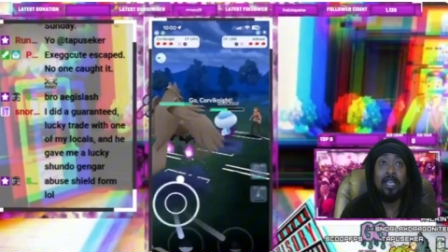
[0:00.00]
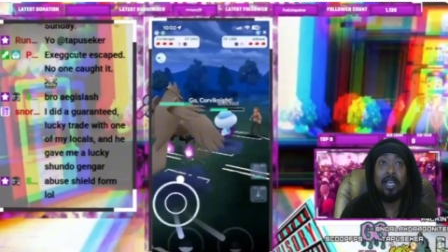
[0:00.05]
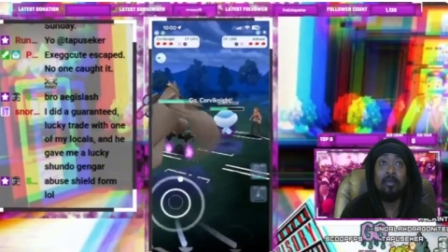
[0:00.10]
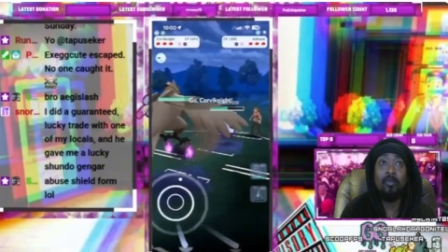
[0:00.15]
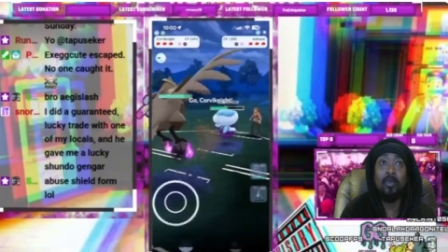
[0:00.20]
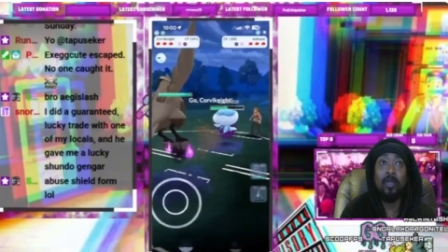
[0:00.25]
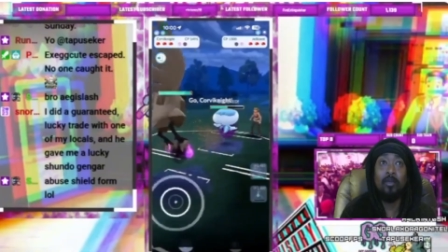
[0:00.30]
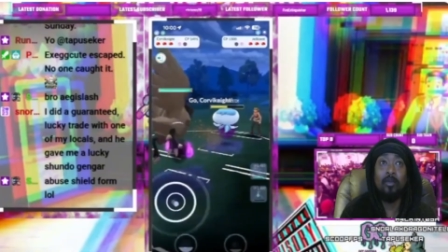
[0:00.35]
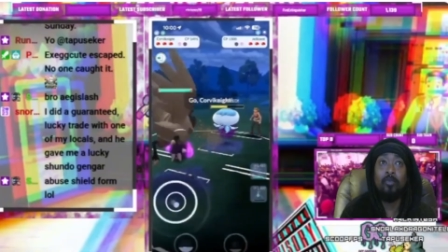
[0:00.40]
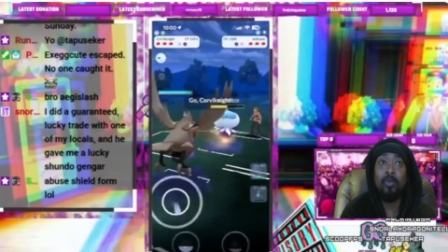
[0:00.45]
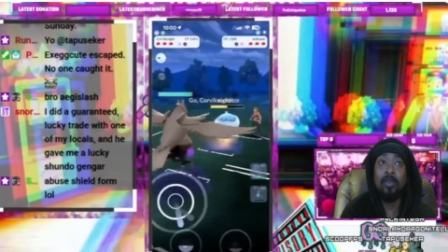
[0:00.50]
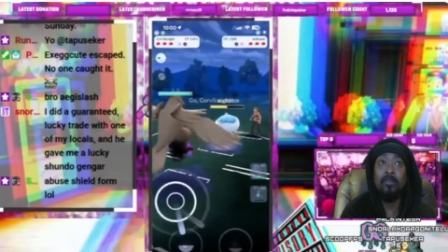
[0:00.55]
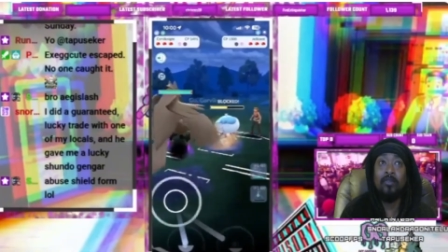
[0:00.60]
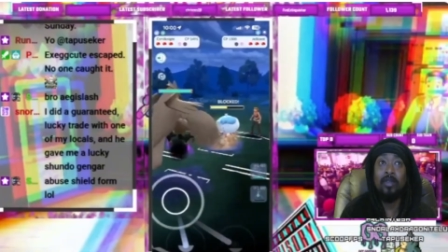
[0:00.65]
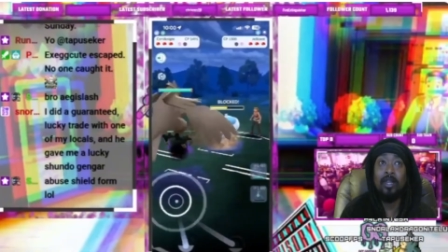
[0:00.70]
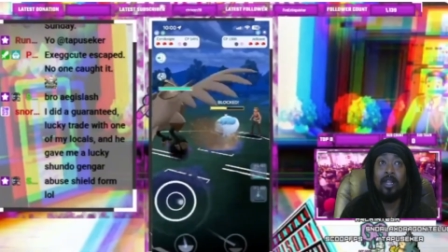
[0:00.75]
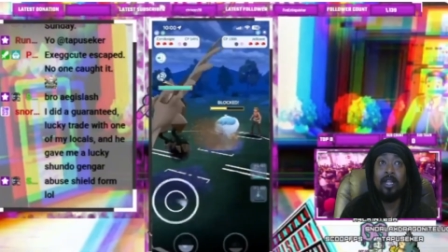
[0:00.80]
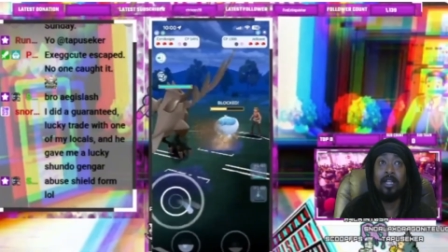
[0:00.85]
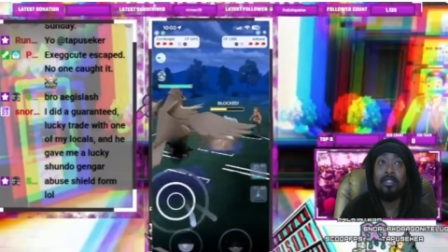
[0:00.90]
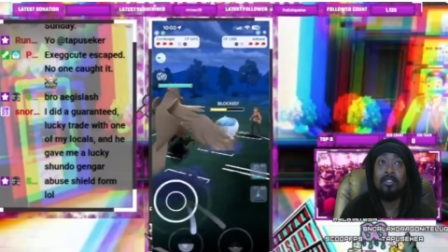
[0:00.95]
and we
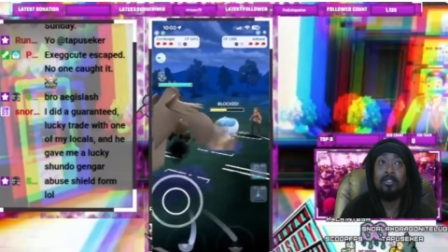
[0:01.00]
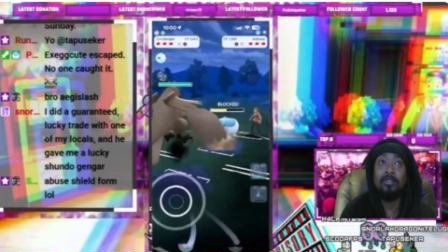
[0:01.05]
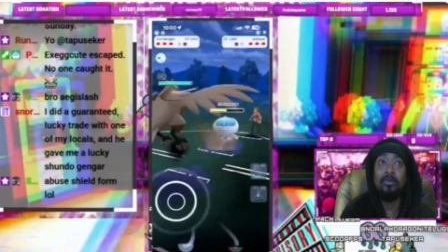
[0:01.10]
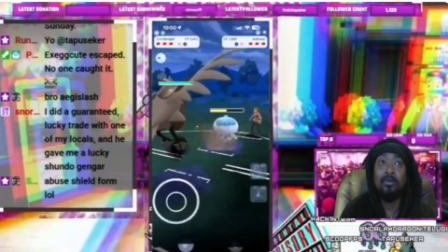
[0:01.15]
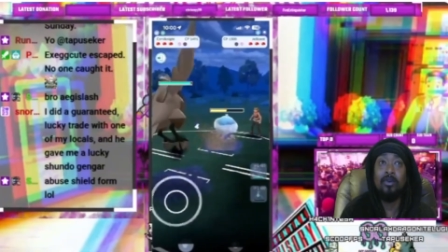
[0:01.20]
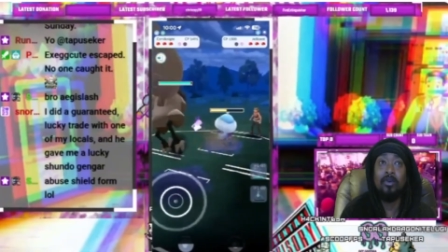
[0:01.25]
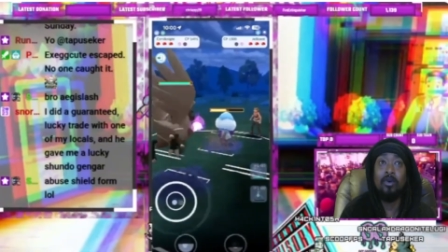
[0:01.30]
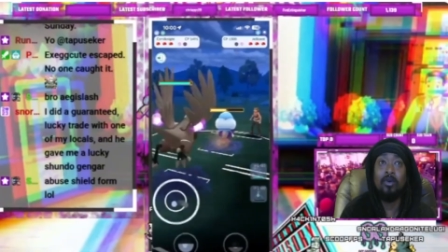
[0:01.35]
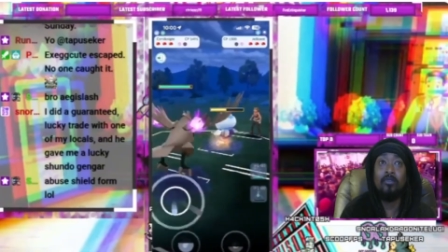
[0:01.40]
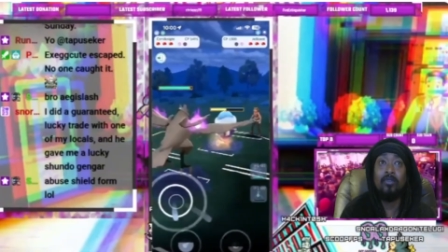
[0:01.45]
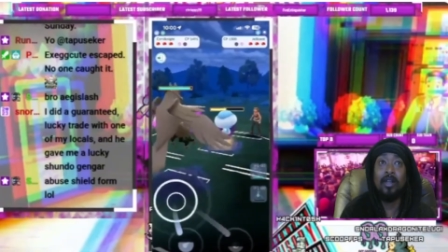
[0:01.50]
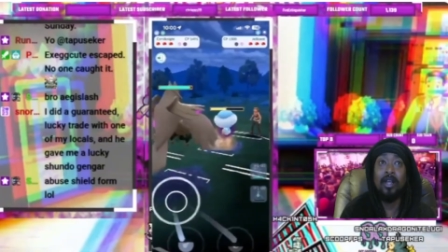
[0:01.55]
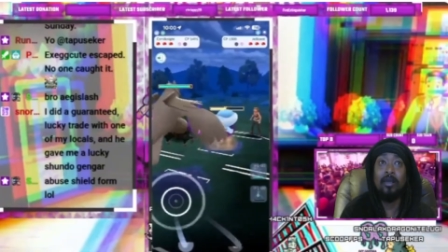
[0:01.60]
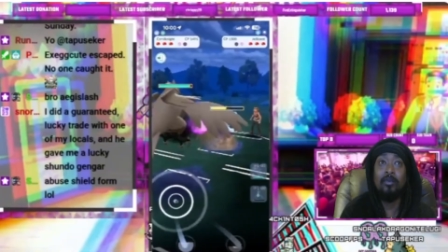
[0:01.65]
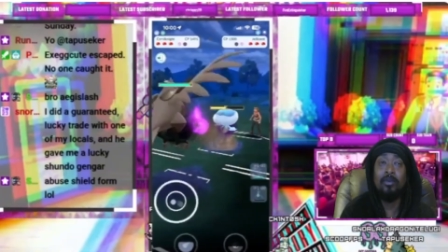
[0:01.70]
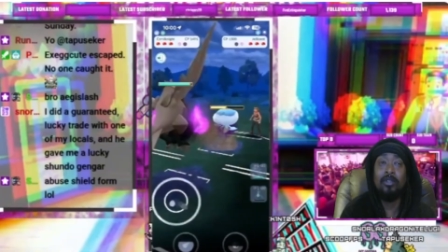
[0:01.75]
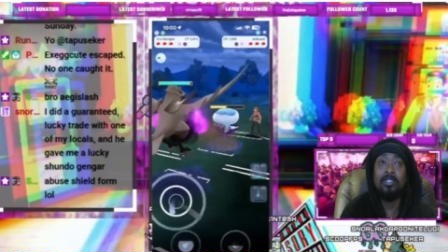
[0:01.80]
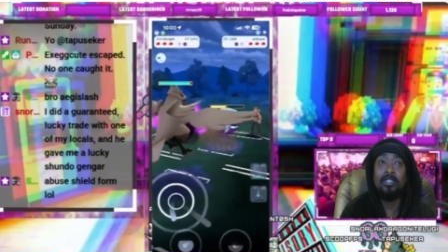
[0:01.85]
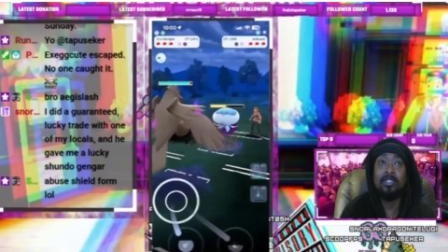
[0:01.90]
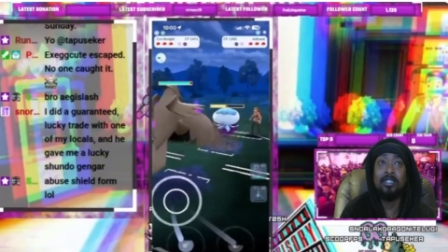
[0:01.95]
pivot into Corviknight,
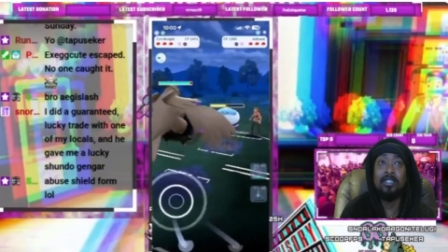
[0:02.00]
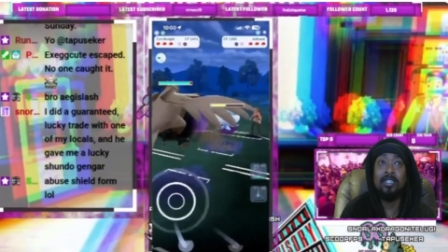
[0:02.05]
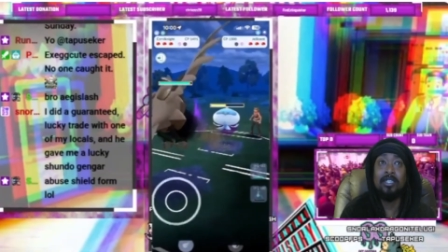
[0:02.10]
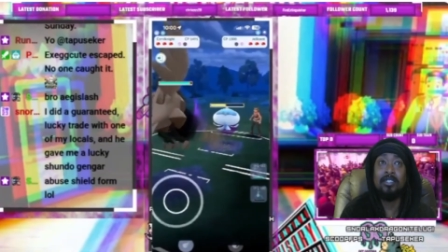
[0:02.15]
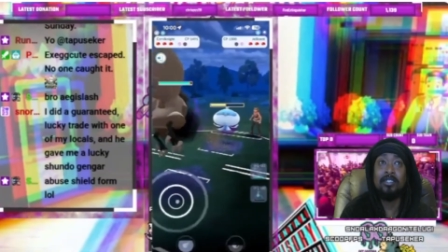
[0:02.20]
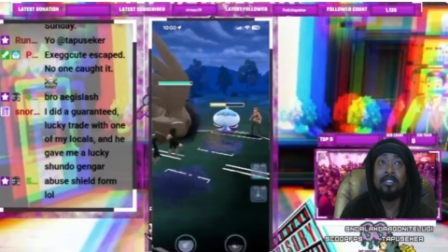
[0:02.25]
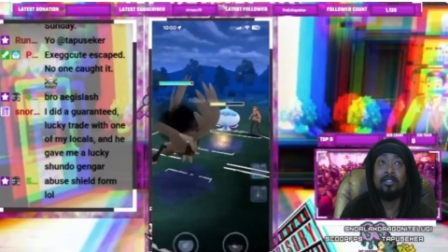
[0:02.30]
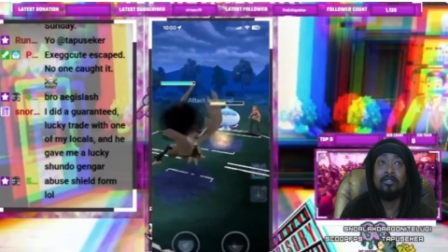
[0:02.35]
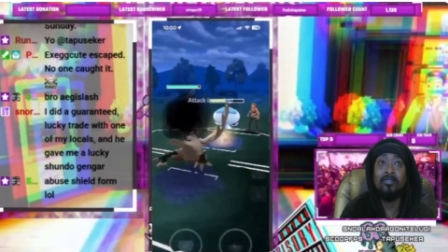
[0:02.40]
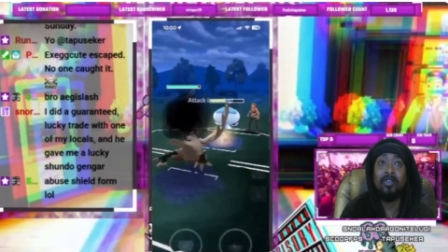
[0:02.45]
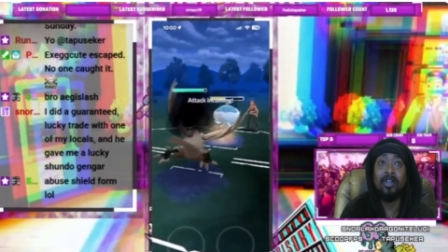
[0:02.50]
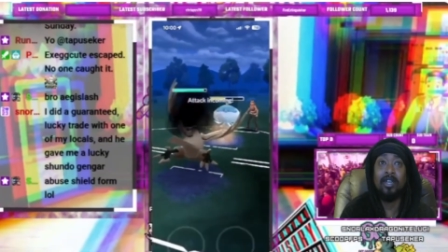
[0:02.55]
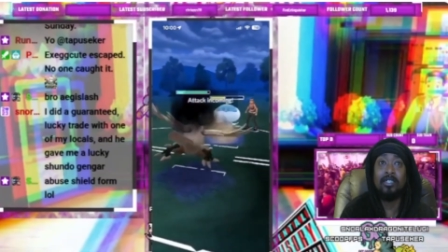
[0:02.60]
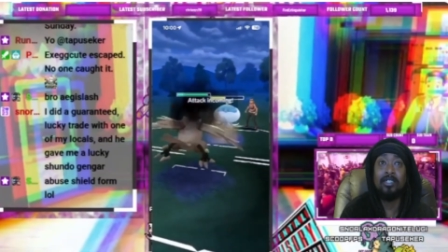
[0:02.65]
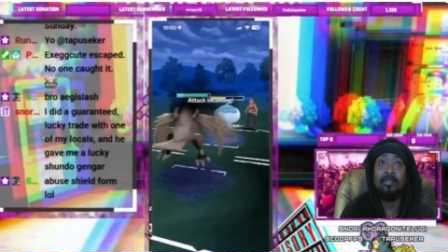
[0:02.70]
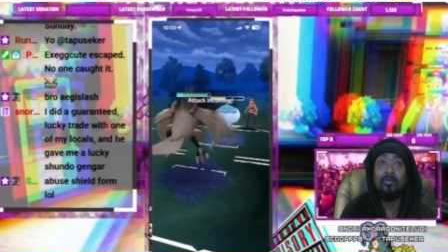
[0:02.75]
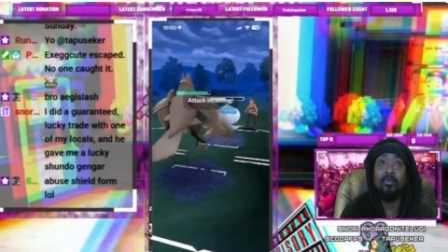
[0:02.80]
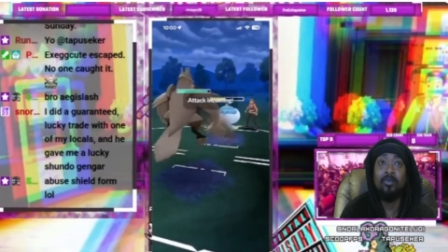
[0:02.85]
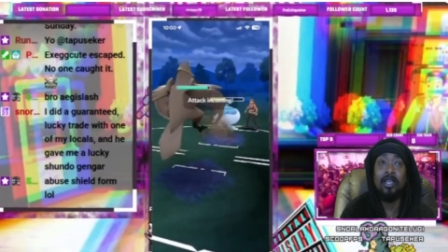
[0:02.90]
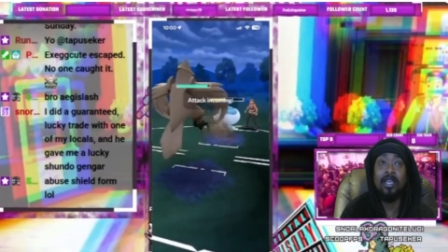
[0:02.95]
which is a decent
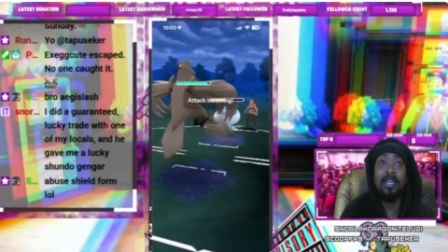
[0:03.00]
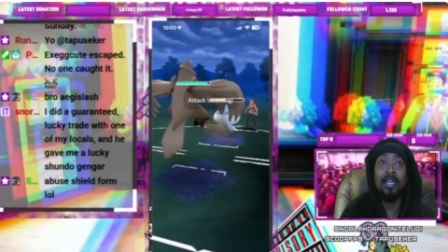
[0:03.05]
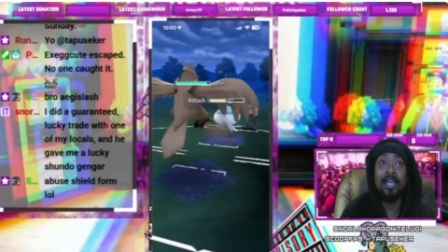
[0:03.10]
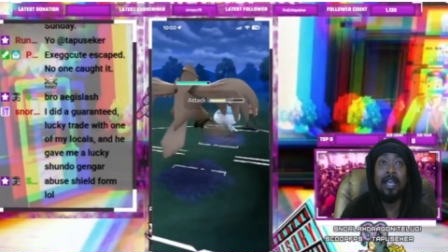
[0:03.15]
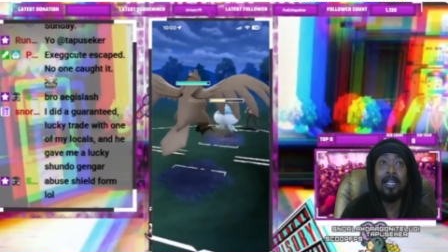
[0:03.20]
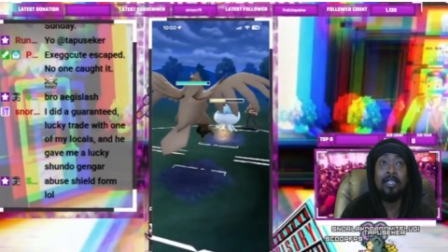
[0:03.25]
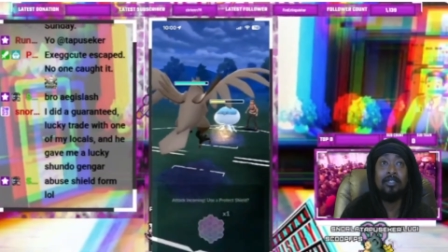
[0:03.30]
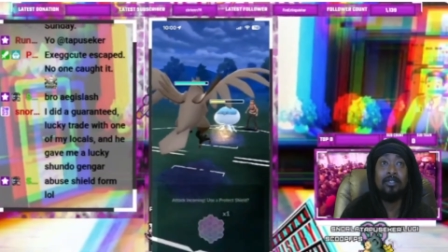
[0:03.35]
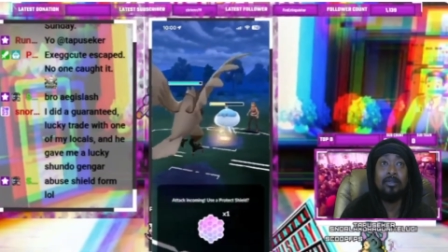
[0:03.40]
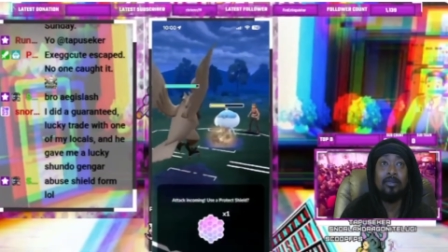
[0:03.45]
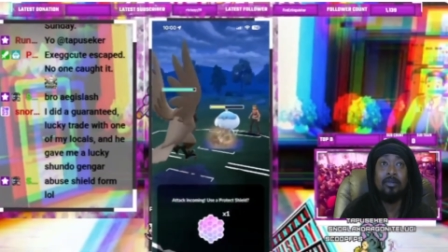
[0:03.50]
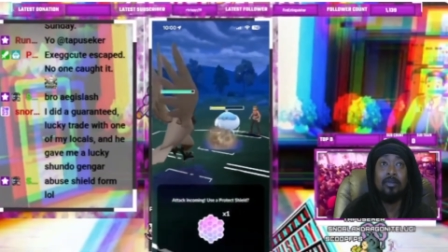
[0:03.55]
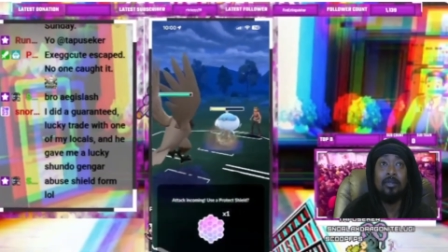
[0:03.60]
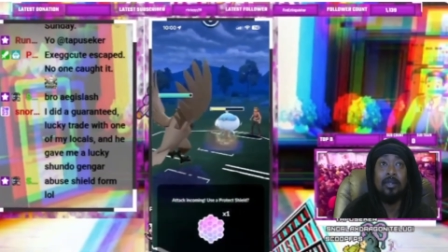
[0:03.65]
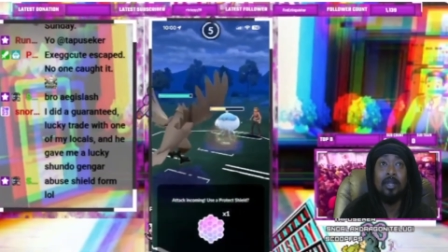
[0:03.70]
direction. We can handle.